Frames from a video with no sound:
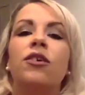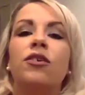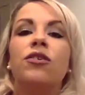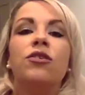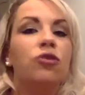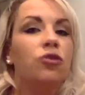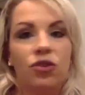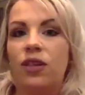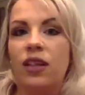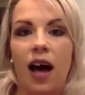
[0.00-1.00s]
you'll do
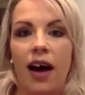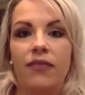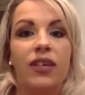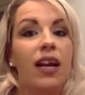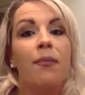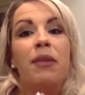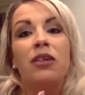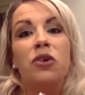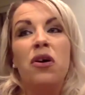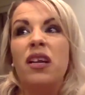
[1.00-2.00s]
the lives. And I'm not
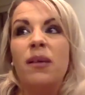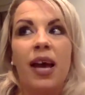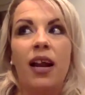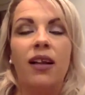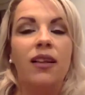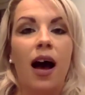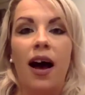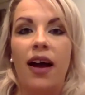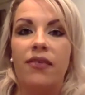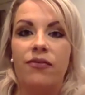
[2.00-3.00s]
talking about a
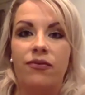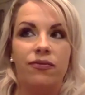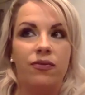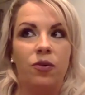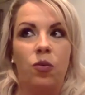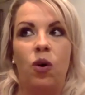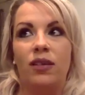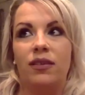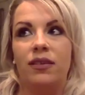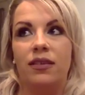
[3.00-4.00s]
live
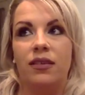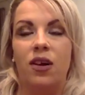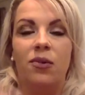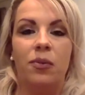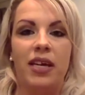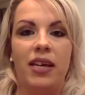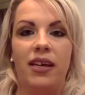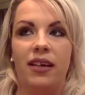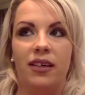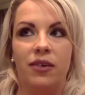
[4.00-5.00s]
once a week
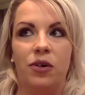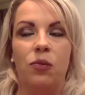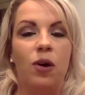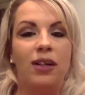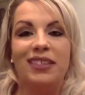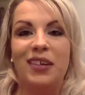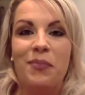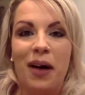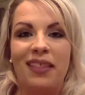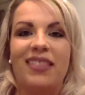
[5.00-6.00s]
or once a
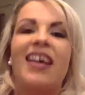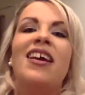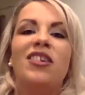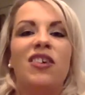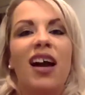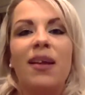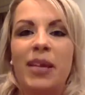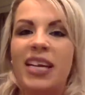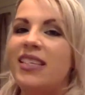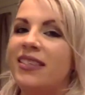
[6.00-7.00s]
month. You got to be
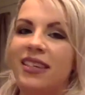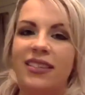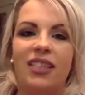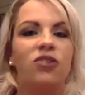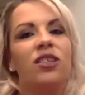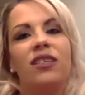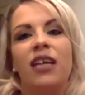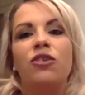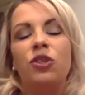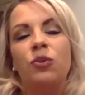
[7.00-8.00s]
consistent, just
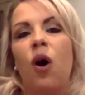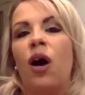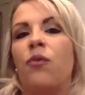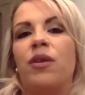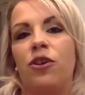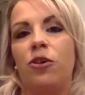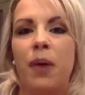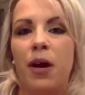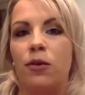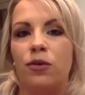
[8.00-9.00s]
as you are with your
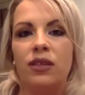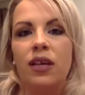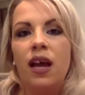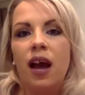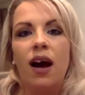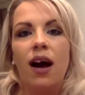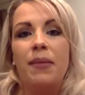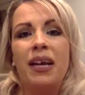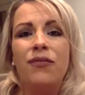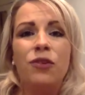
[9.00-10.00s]
posts.
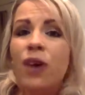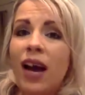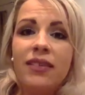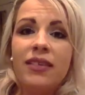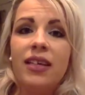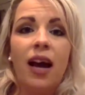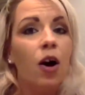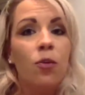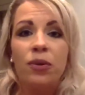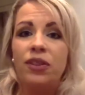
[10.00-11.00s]
And if you guys need
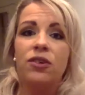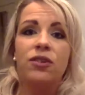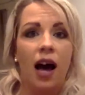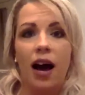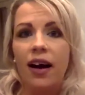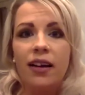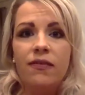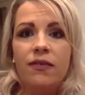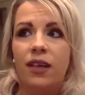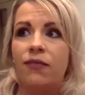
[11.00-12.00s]
help with your
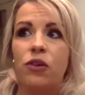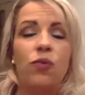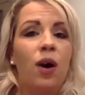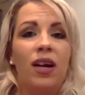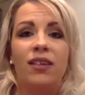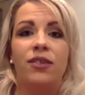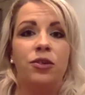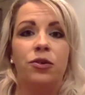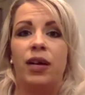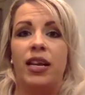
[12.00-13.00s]
lives, if you want to
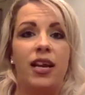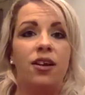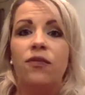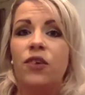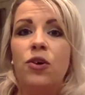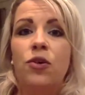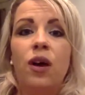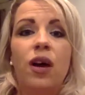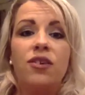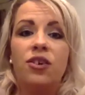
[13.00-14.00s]
do an interview,
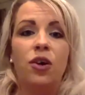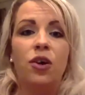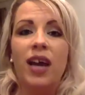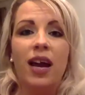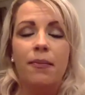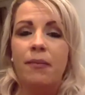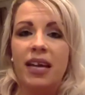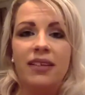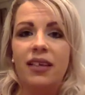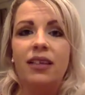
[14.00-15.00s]
we got
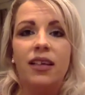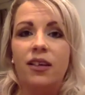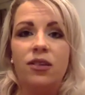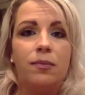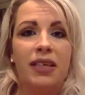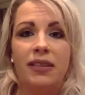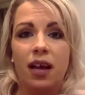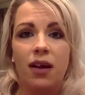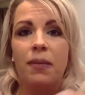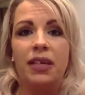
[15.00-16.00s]
amazing leaders,
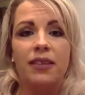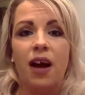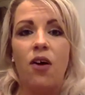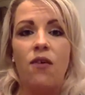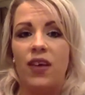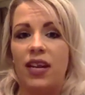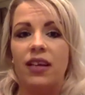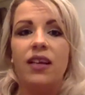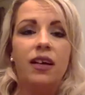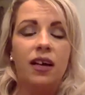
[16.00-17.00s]
myself and
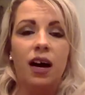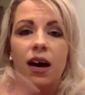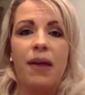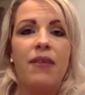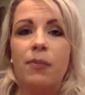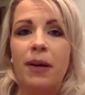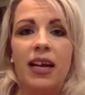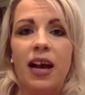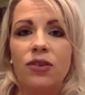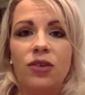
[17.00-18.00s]
everybody
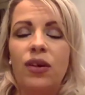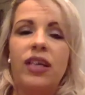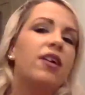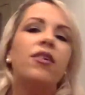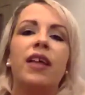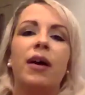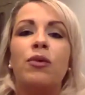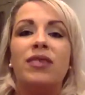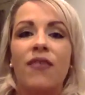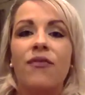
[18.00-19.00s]
else on here that will
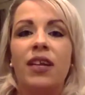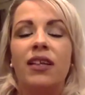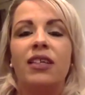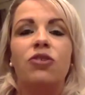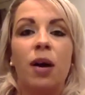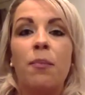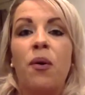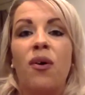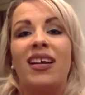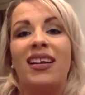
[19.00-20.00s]
definitely jump
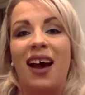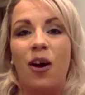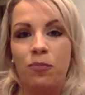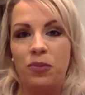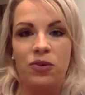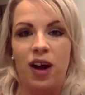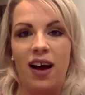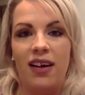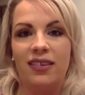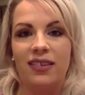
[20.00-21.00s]
on and help you
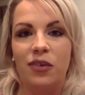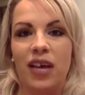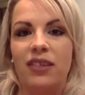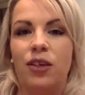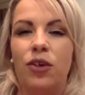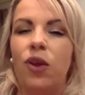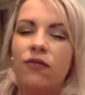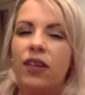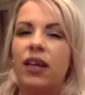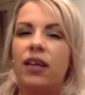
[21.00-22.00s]
guys. Okay. So you don't
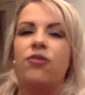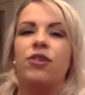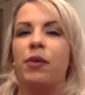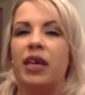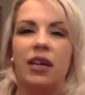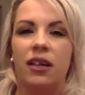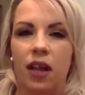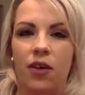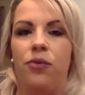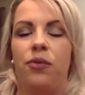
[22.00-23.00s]
feel like you're doing it
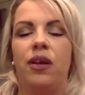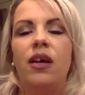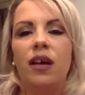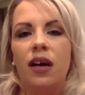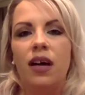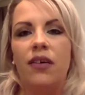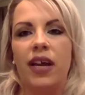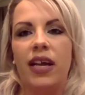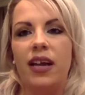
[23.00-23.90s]
alone. All right.